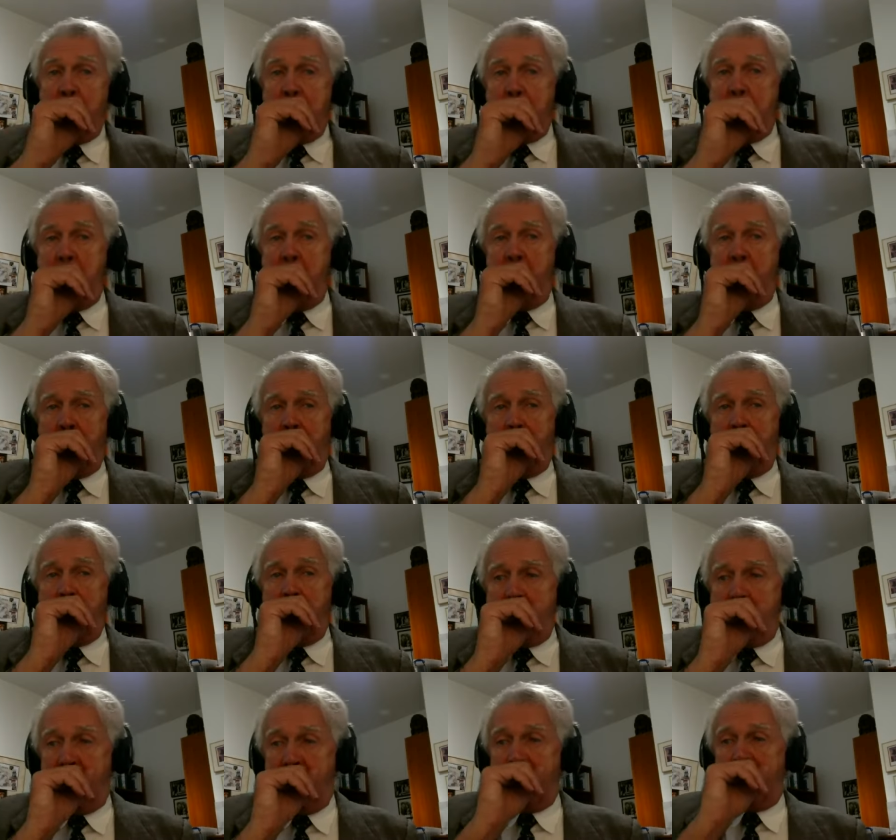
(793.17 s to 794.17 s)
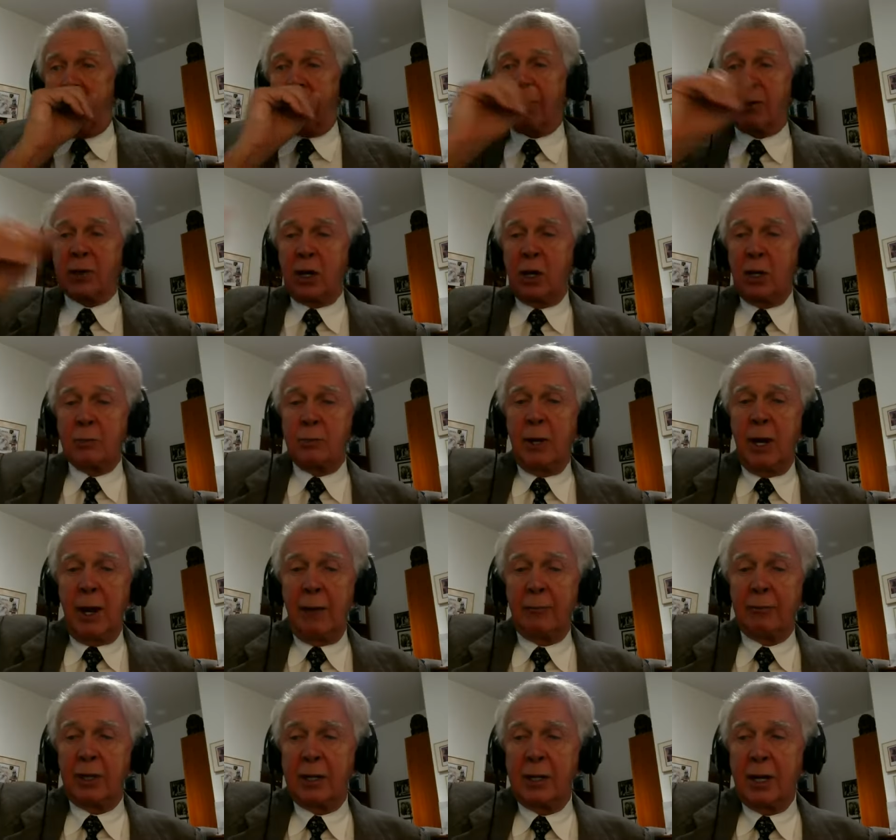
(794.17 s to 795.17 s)
Excuse me, I
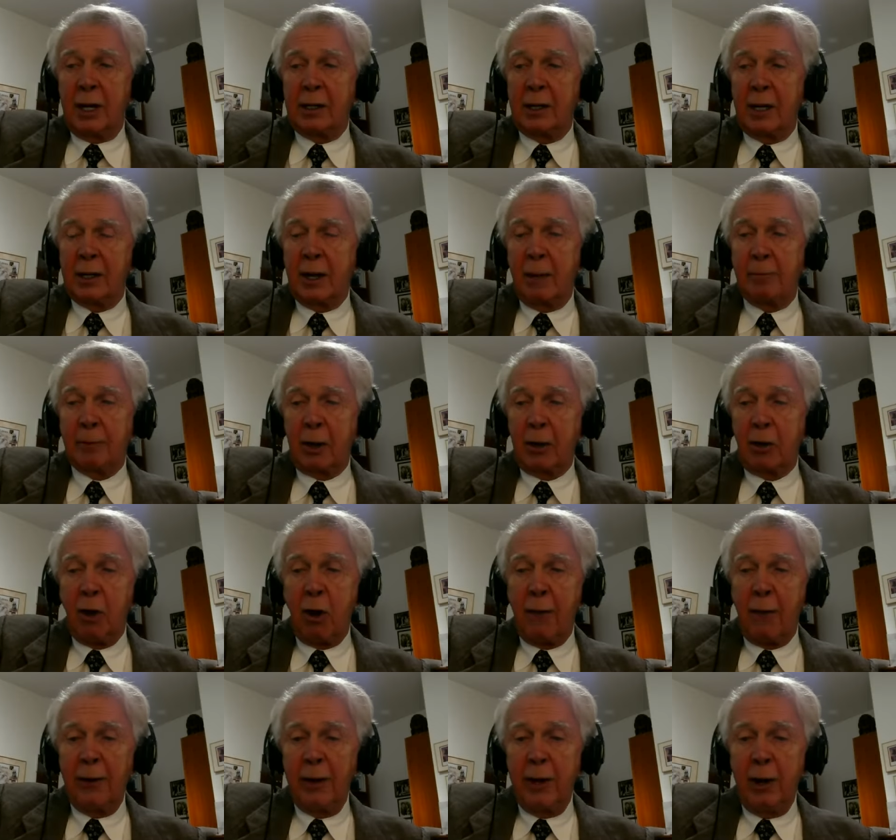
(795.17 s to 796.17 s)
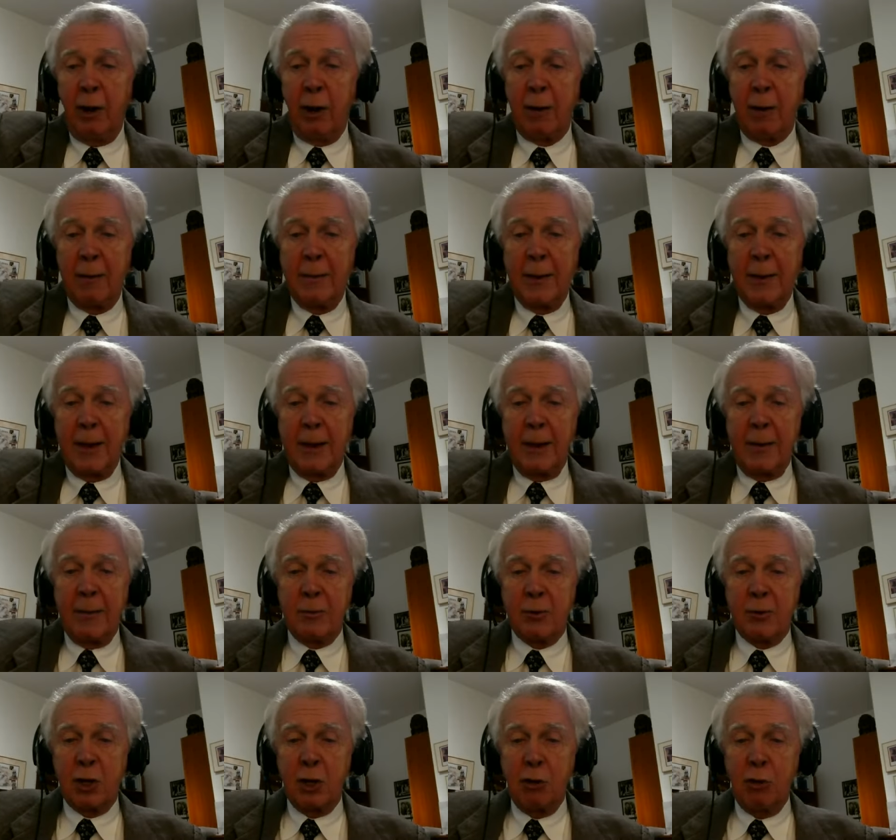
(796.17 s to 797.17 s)
have to take a cup of coffee here
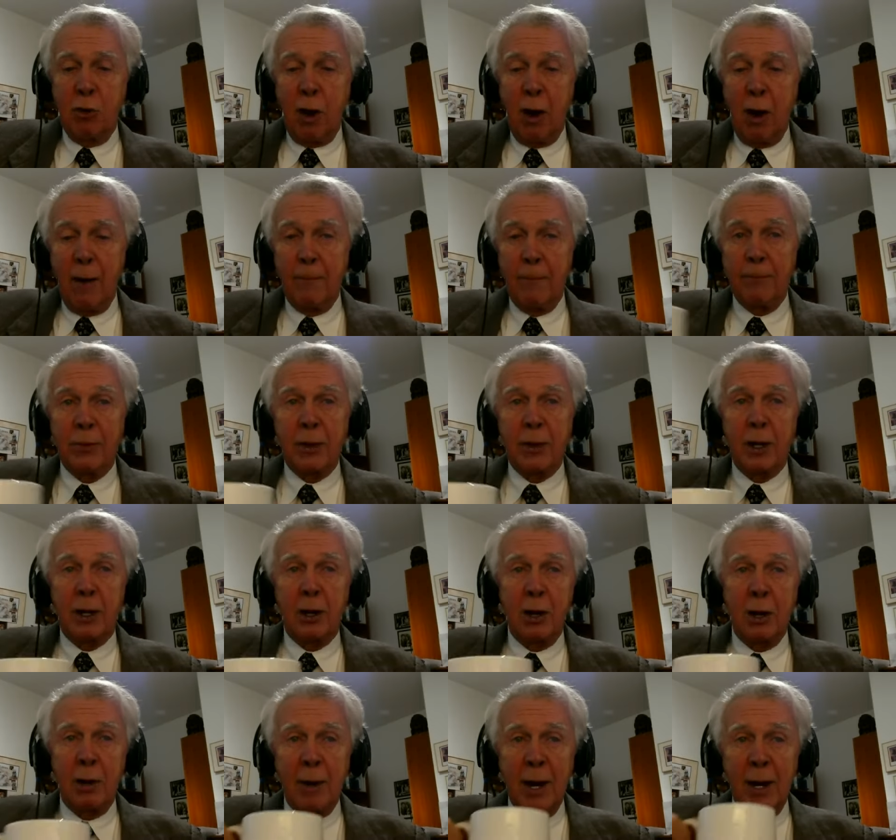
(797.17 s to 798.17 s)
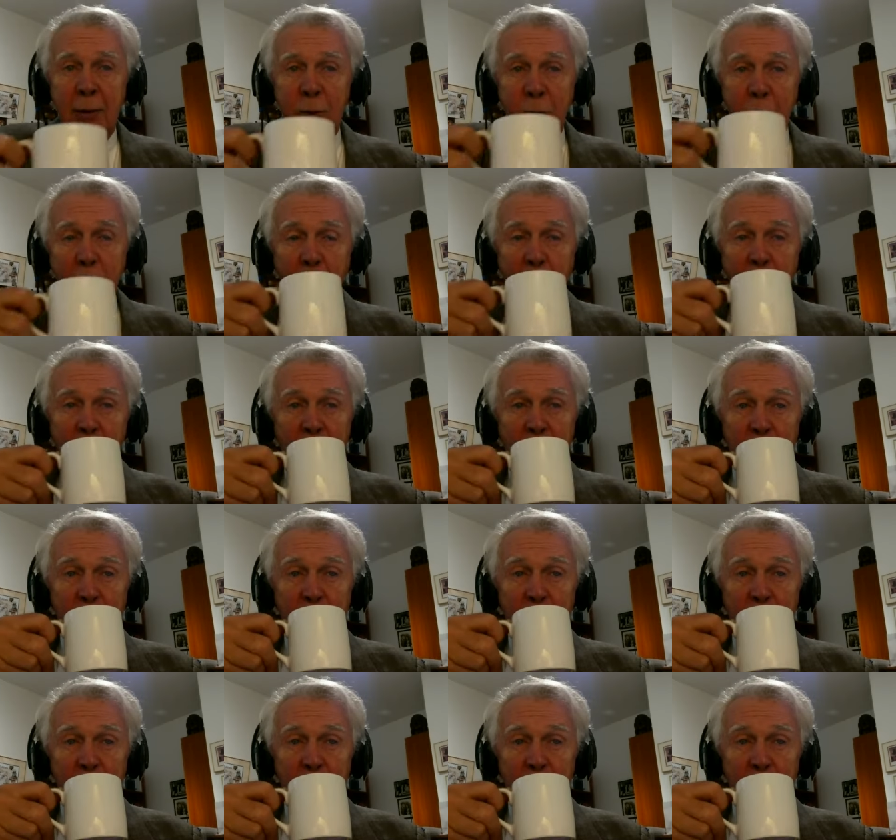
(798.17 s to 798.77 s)
to clear my throat.